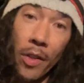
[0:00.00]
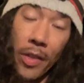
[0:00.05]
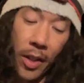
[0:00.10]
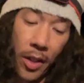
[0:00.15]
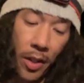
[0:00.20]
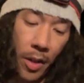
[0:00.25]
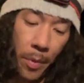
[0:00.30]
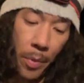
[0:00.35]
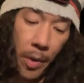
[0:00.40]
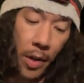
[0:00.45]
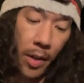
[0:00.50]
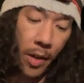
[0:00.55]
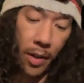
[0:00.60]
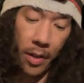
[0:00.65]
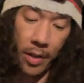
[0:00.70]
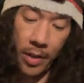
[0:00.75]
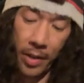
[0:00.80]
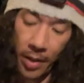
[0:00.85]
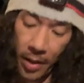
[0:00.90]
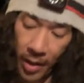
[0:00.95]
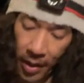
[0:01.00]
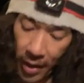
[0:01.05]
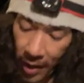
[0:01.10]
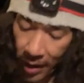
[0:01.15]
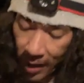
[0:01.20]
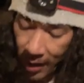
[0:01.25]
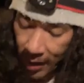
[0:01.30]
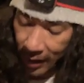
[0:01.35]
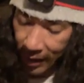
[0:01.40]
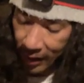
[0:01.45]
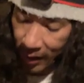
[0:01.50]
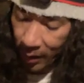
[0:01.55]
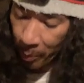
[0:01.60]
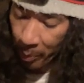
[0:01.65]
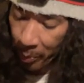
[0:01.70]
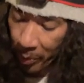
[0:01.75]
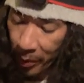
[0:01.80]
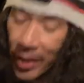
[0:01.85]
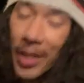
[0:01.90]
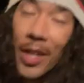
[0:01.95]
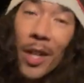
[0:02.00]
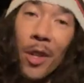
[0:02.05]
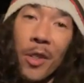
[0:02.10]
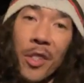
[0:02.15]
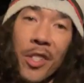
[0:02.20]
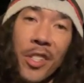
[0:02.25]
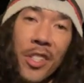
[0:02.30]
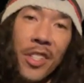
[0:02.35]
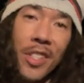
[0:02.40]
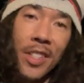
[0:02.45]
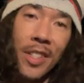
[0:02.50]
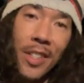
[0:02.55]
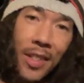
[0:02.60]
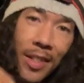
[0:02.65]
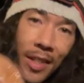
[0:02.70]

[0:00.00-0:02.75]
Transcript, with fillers: the good burgers. Get the brioche,